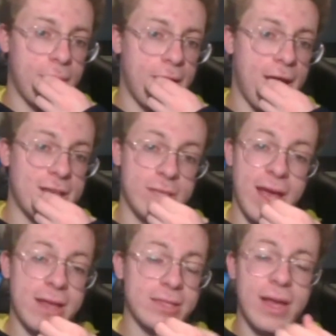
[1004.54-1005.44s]

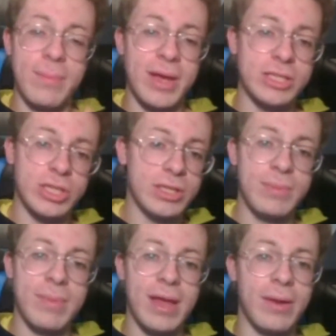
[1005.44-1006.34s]
As I mentioned, he
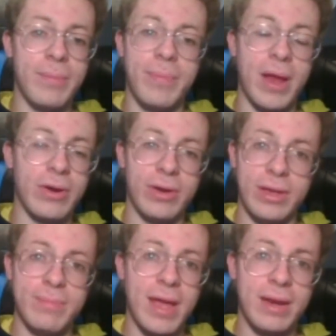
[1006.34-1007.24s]

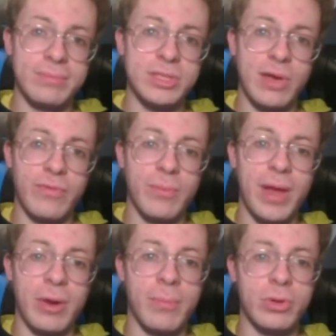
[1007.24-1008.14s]
made himself a
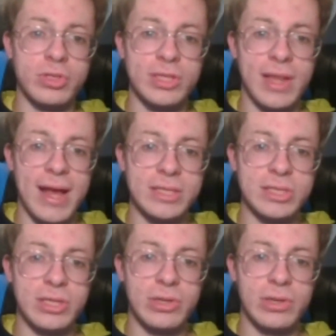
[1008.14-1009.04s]
better person last
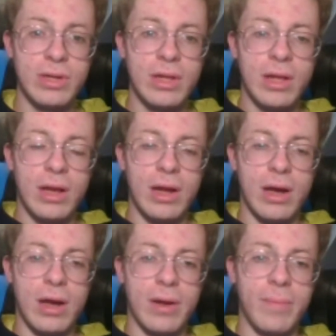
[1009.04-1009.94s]
year.
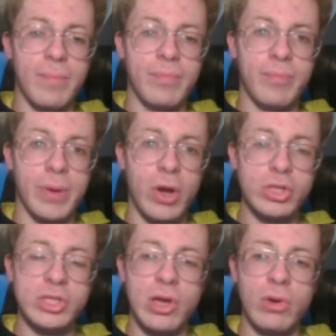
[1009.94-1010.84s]
But
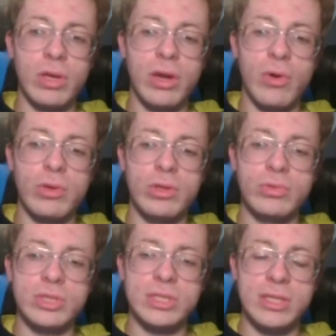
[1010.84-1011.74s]
also,
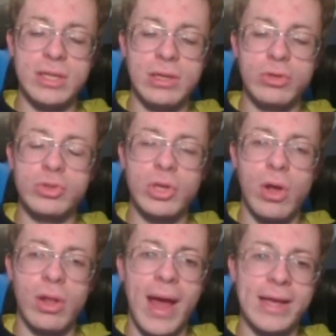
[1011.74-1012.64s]
you
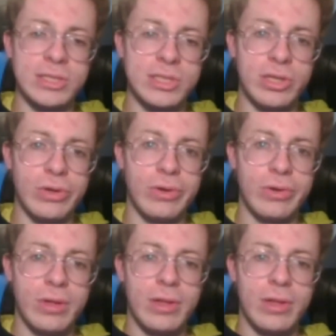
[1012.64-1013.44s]
saw last year,